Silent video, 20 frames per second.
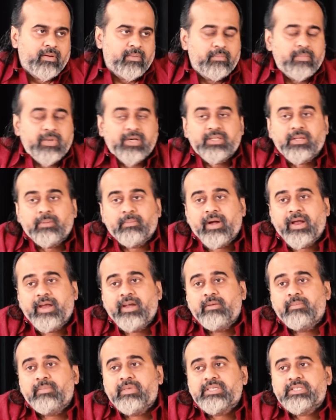but the
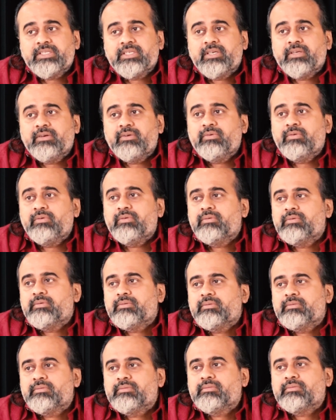mind may say,
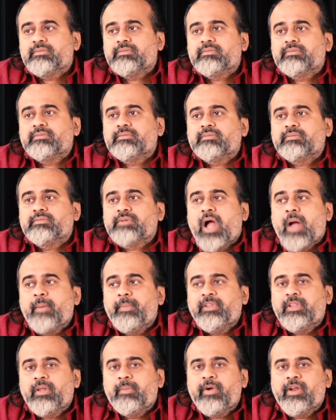no, I'm
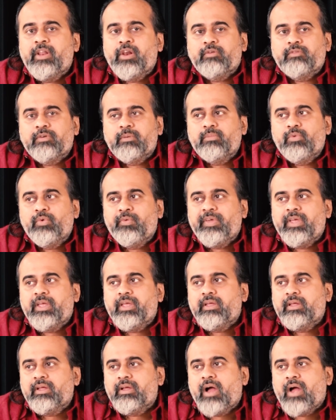in the middle of a
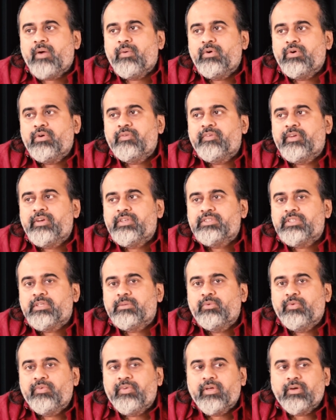movie, I want to finish the
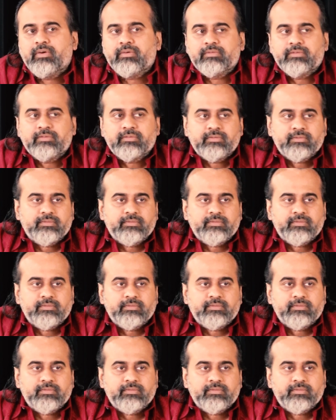movie off.